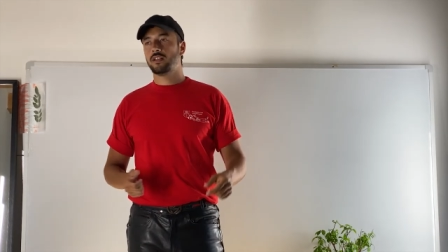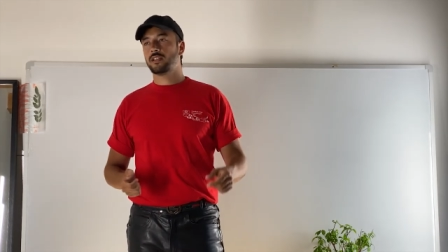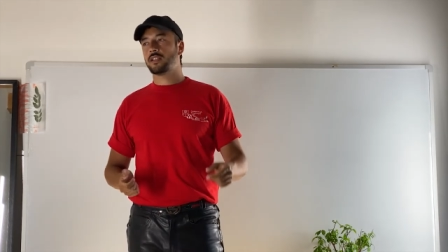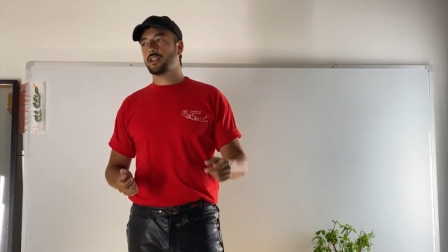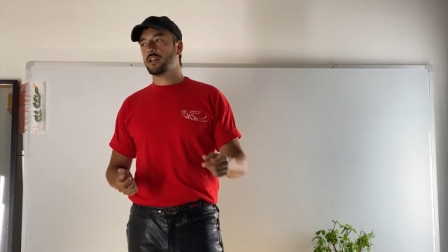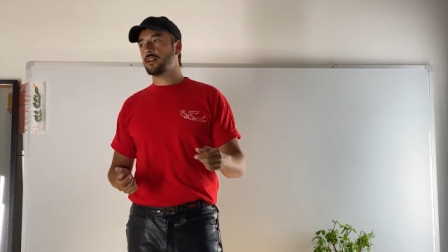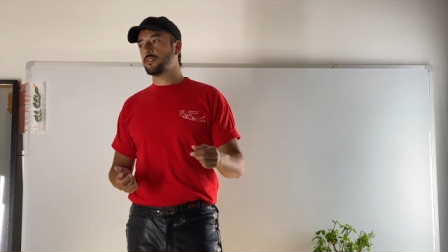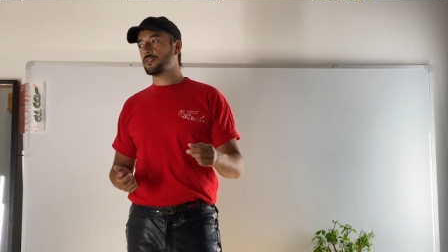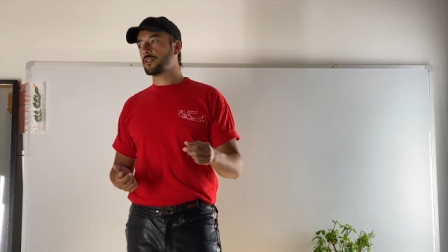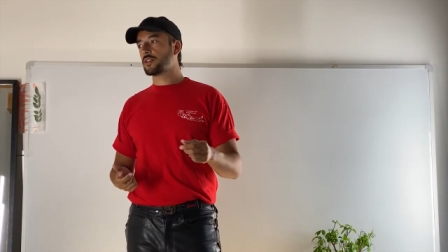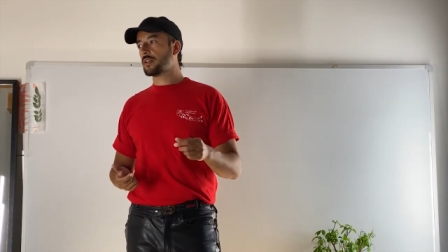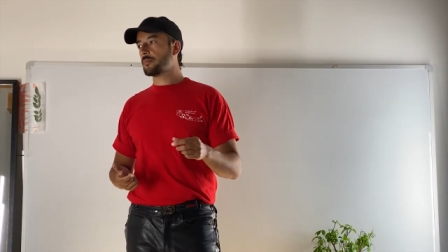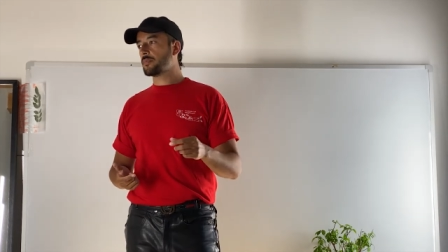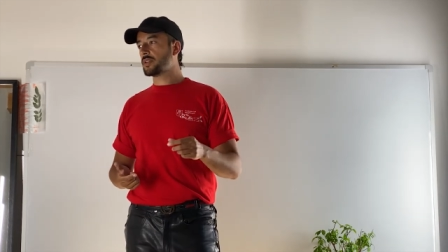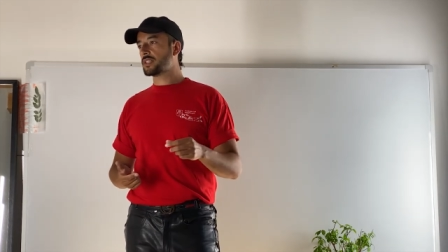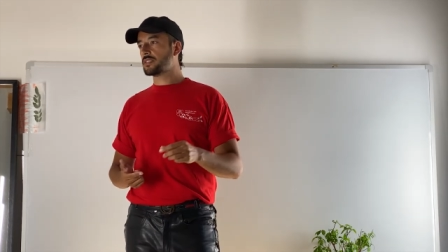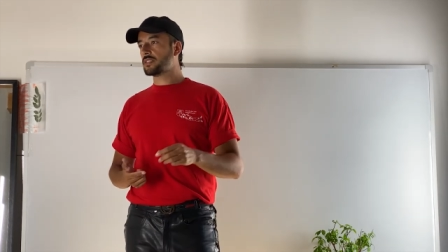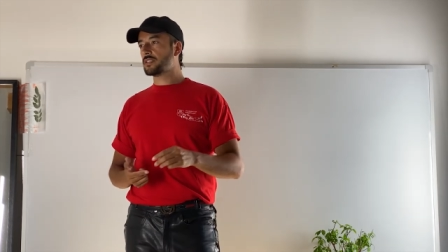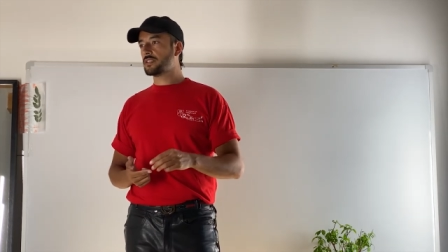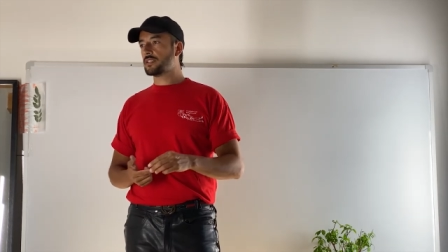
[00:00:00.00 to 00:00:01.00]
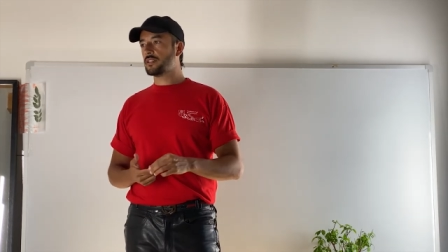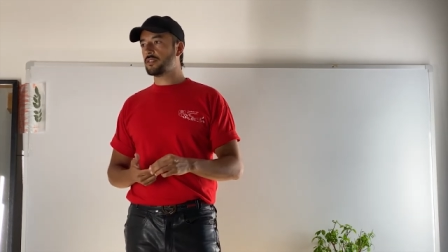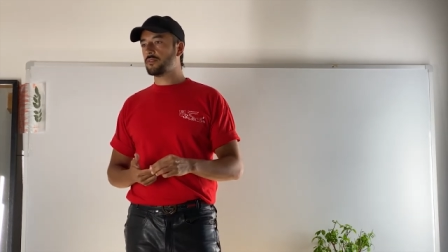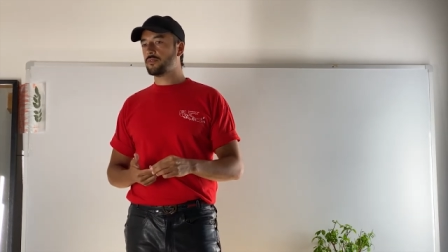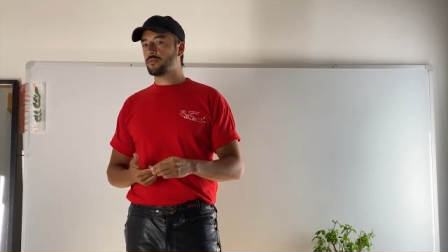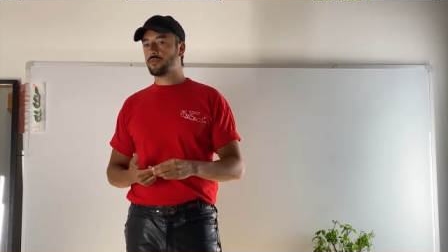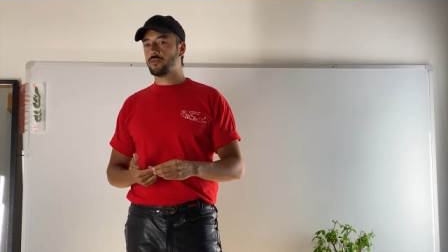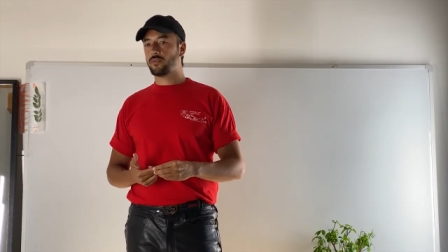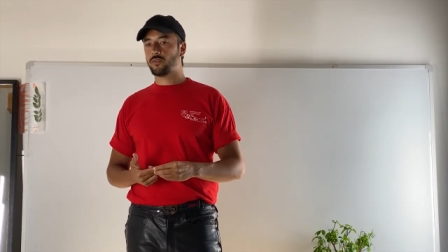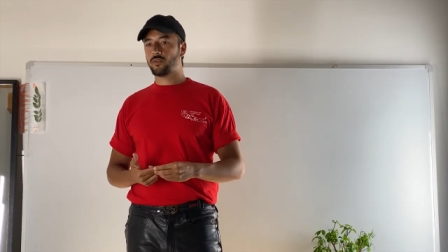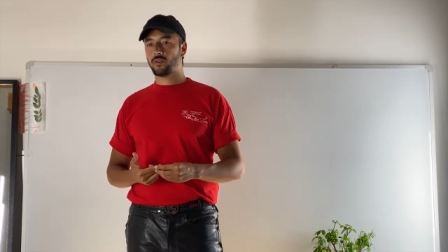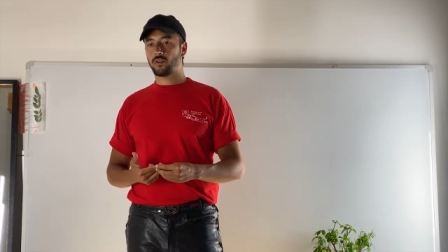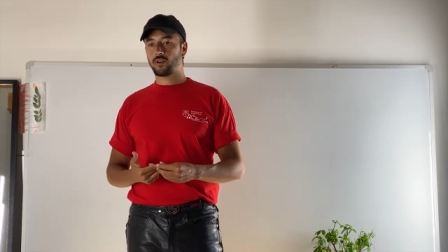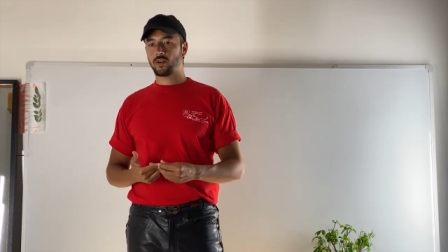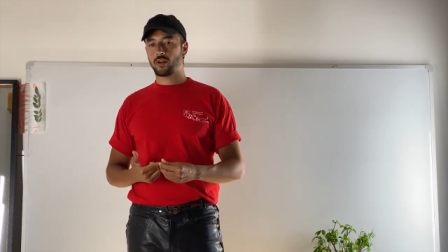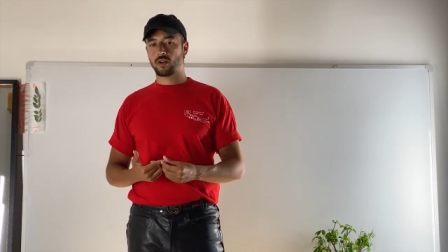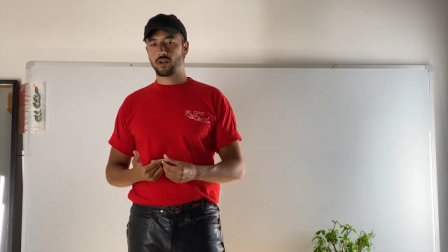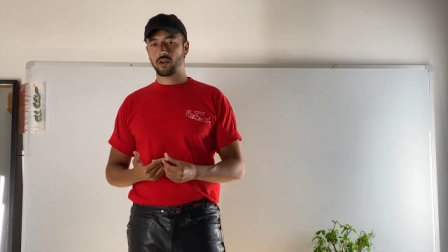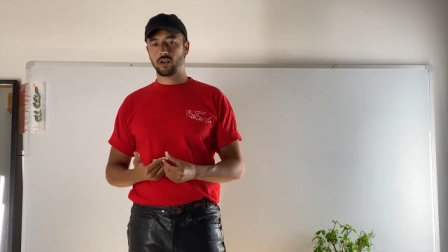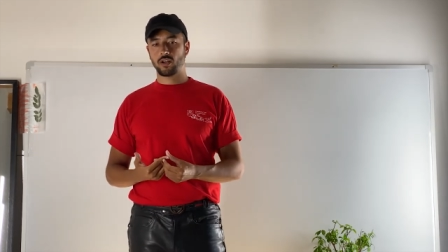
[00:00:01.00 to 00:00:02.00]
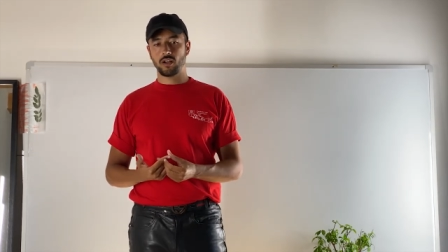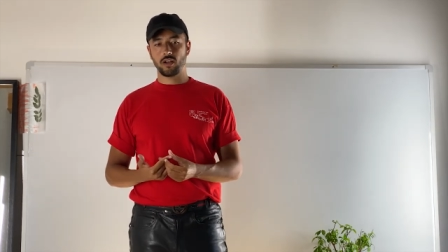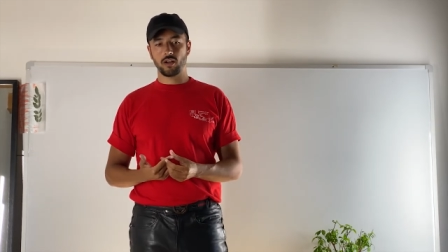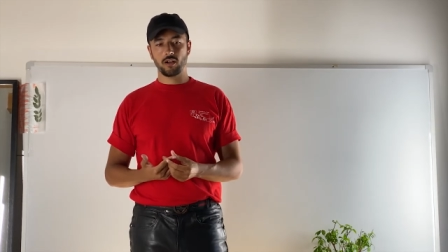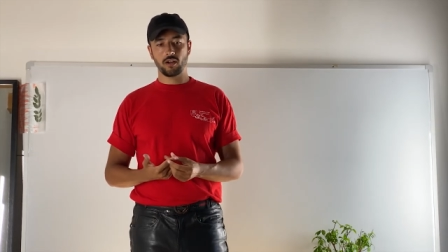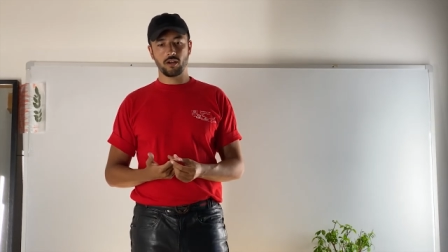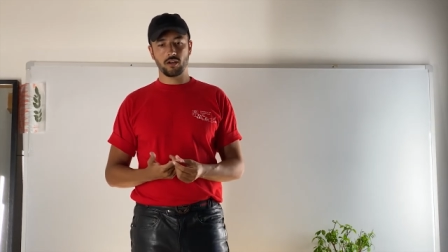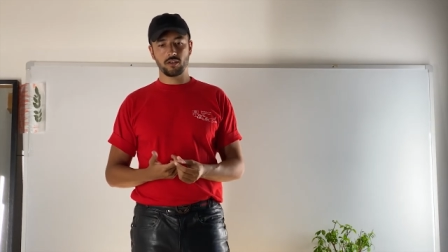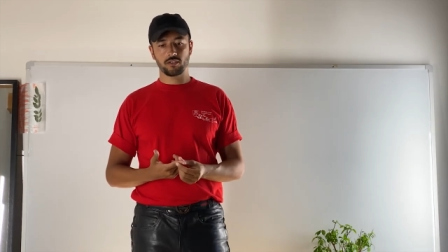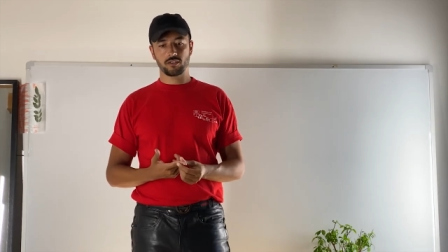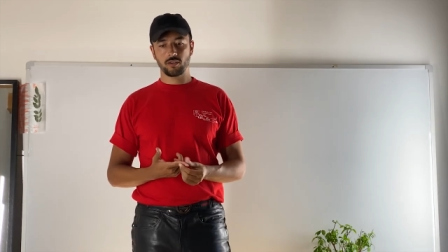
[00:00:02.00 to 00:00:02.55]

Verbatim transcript: they have a capacity for uh,